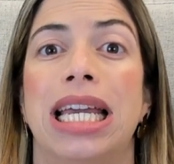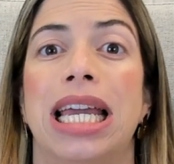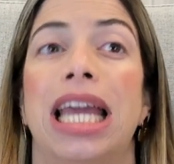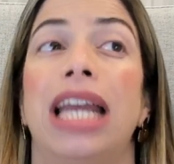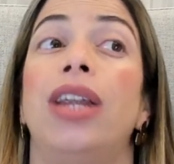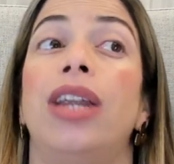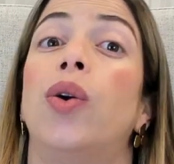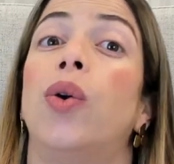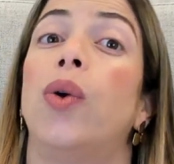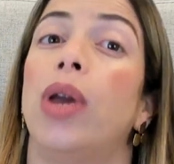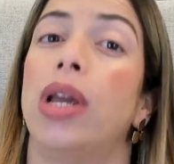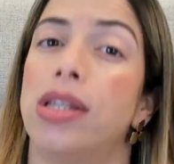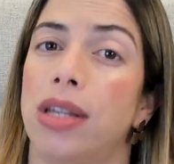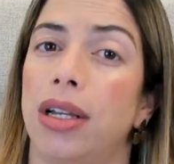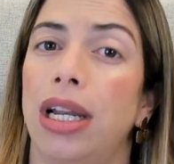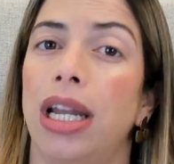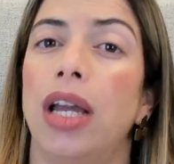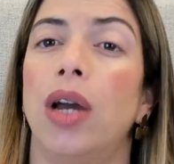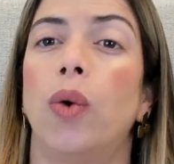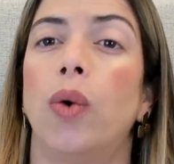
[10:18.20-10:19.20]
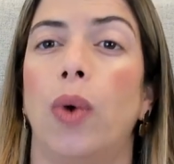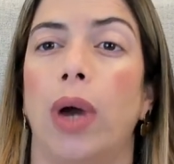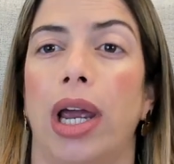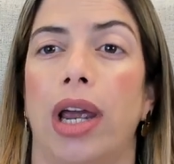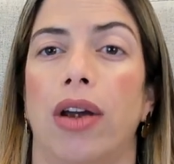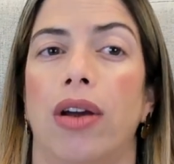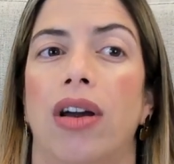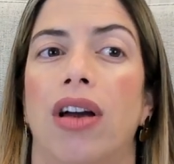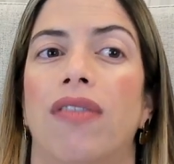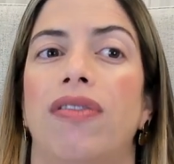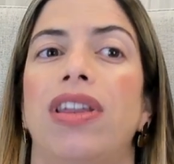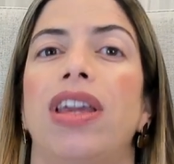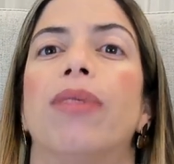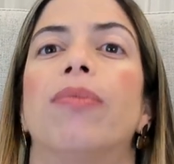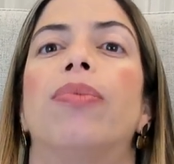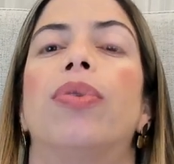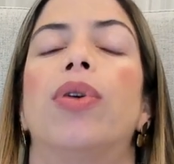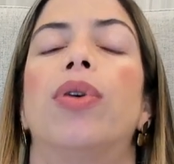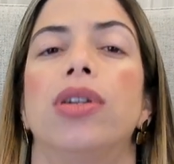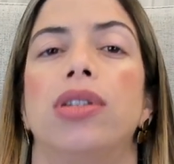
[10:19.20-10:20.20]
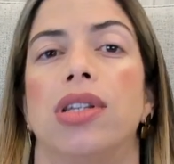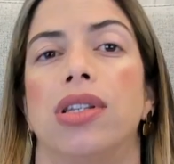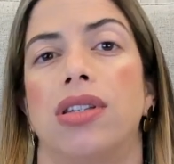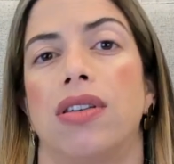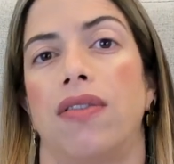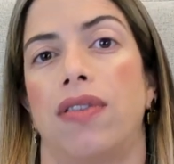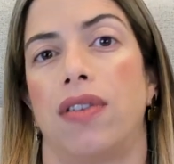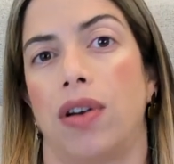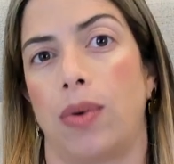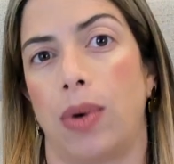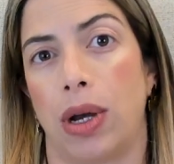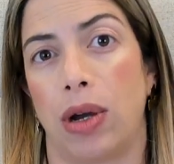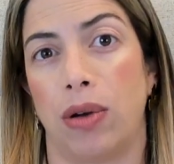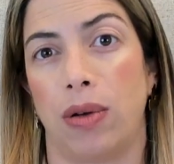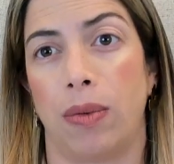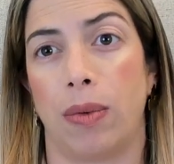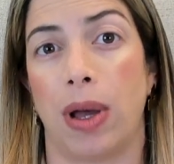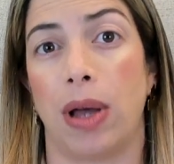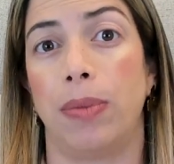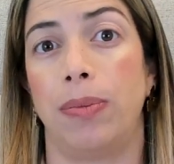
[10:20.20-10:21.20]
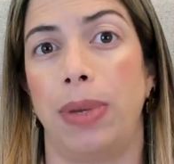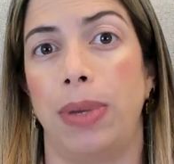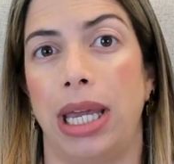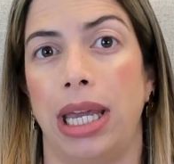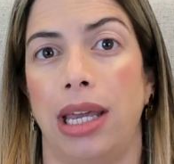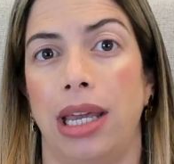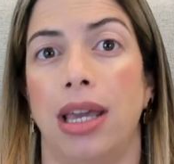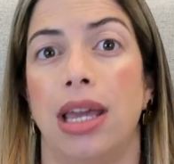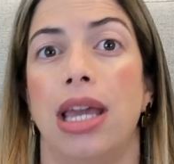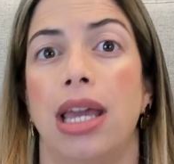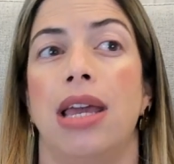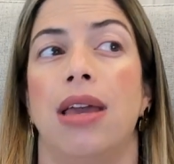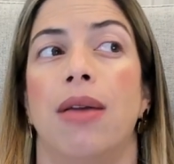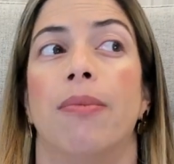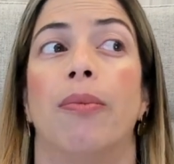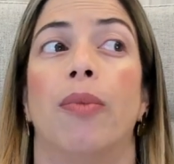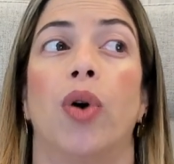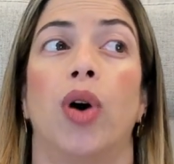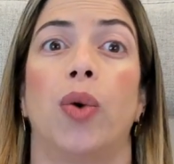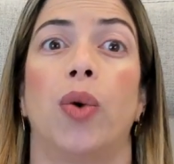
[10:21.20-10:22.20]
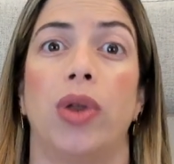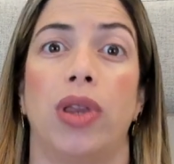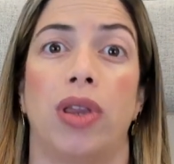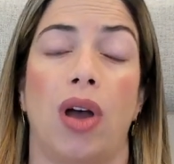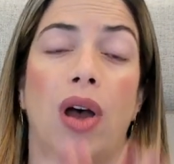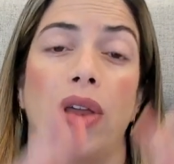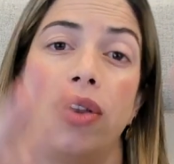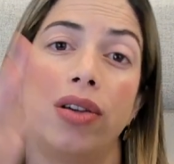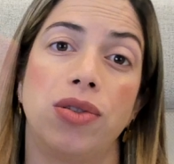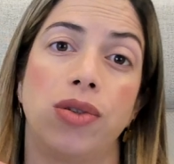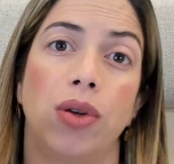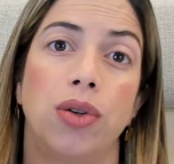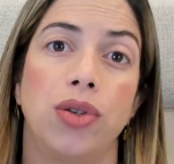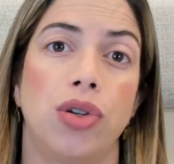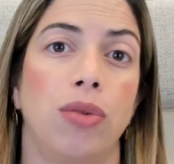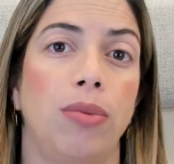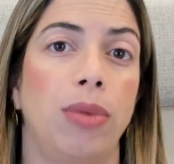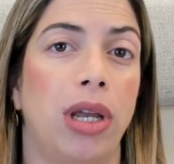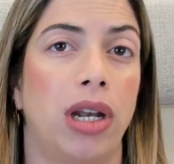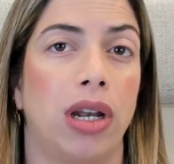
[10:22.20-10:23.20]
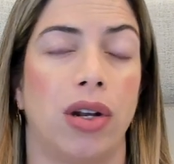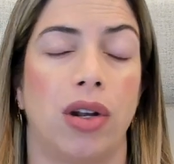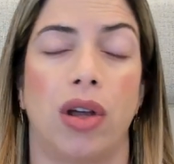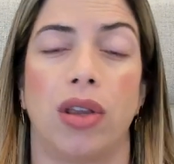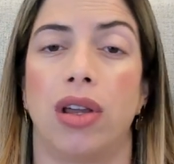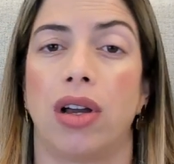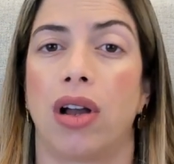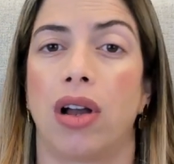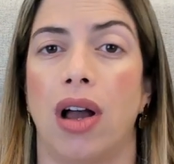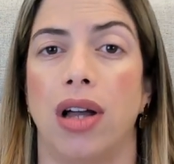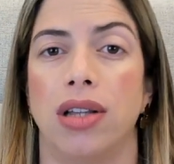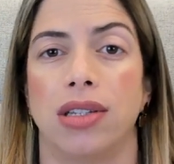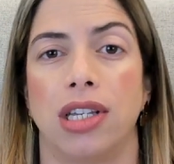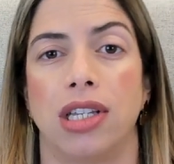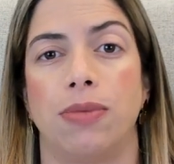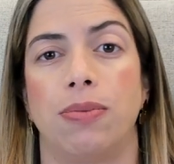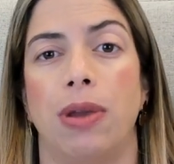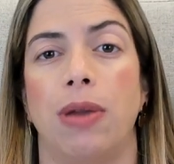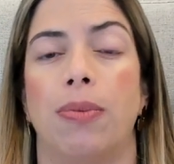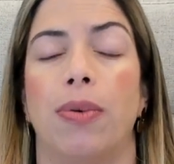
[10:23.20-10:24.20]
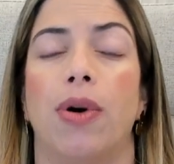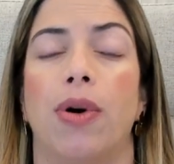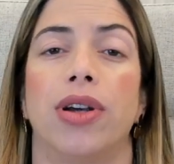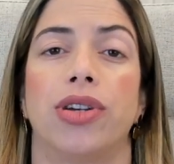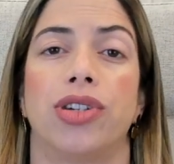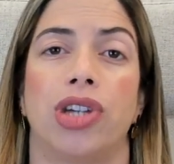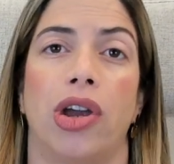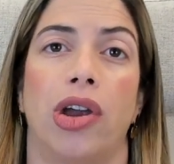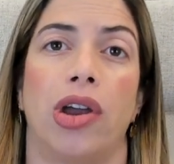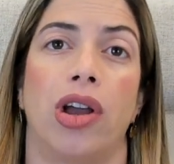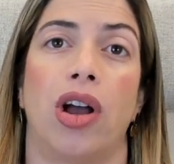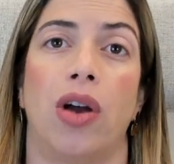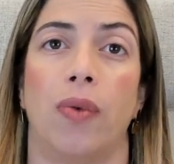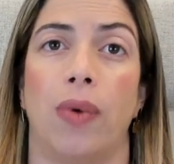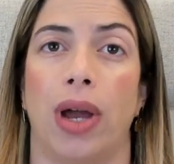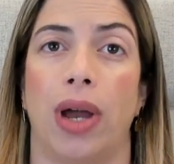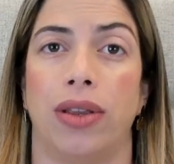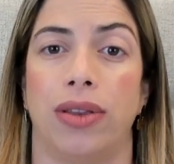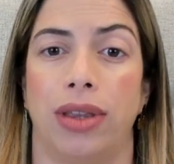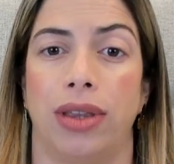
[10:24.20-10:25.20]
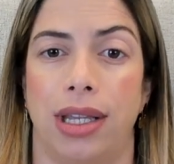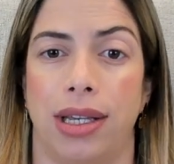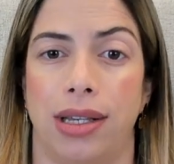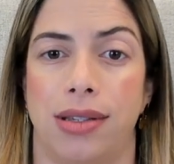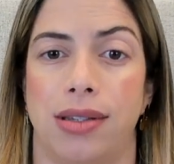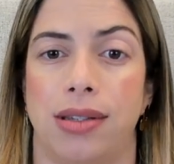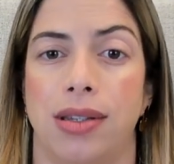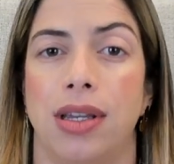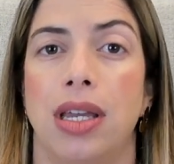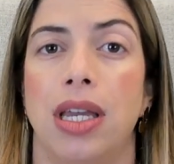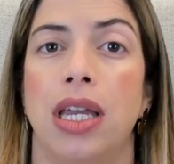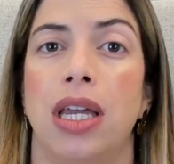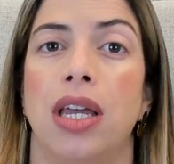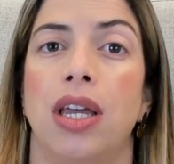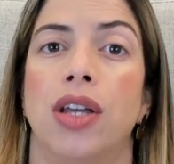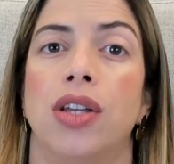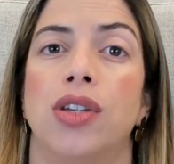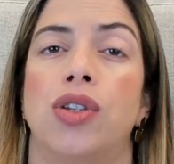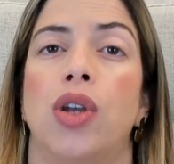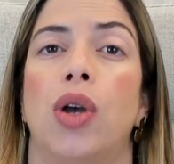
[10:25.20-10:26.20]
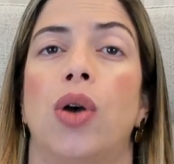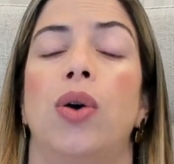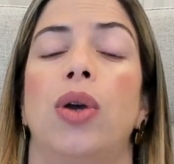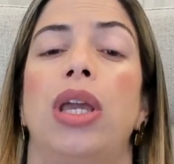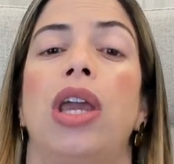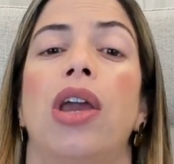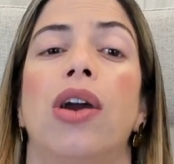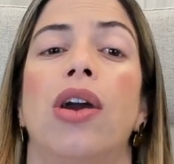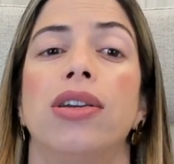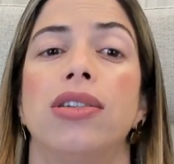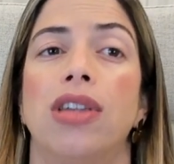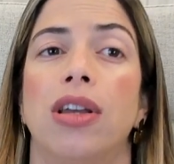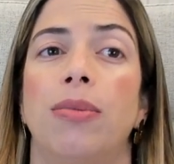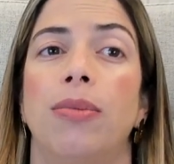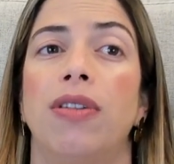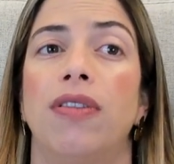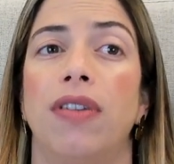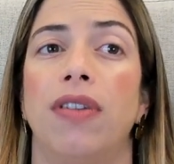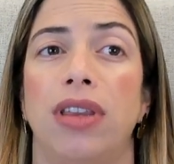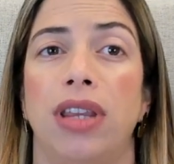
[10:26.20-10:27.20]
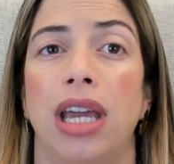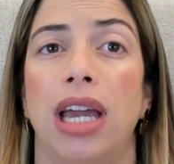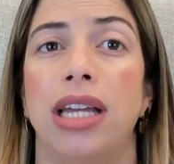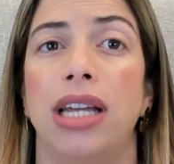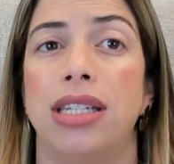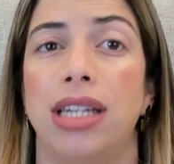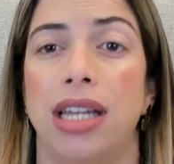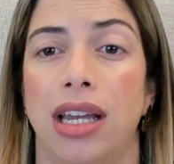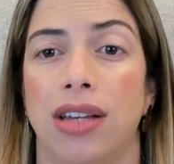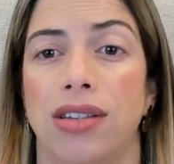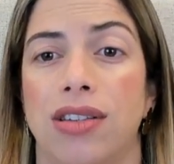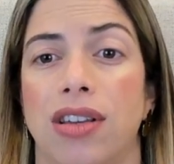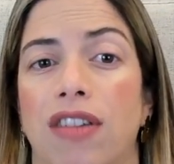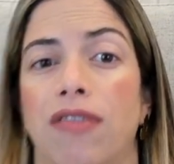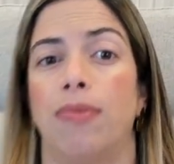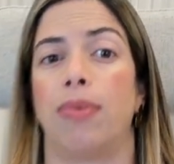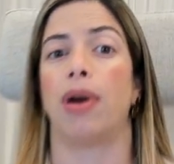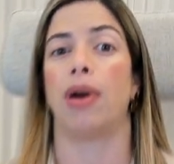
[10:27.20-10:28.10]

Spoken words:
increasingly aware of the importance of their well being, more with all the social media and all the content people are sharing around this. So, here are some of the ideas of